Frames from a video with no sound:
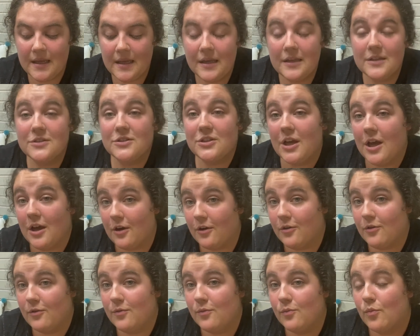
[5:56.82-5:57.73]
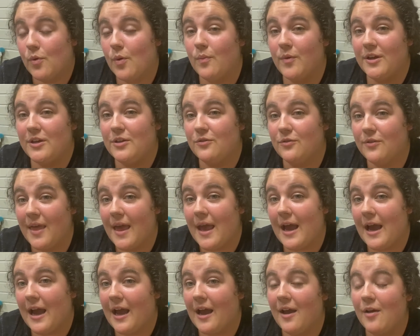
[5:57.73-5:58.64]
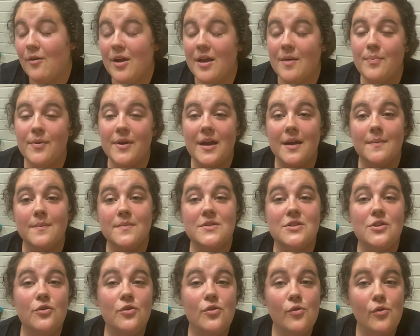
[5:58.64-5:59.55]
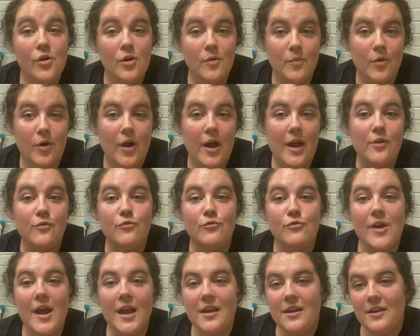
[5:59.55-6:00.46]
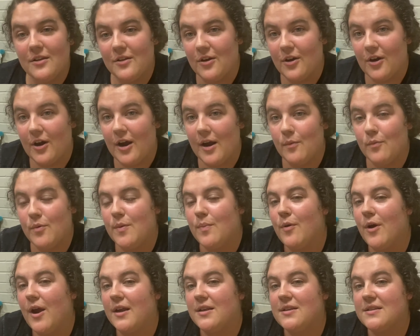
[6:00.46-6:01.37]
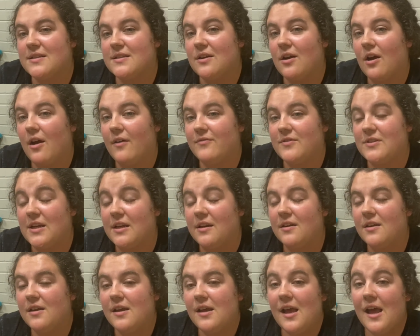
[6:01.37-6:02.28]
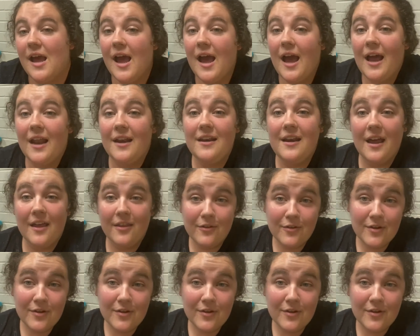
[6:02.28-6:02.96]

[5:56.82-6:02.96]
So when we do that, it becomes normal and regular, and we practice it often. Another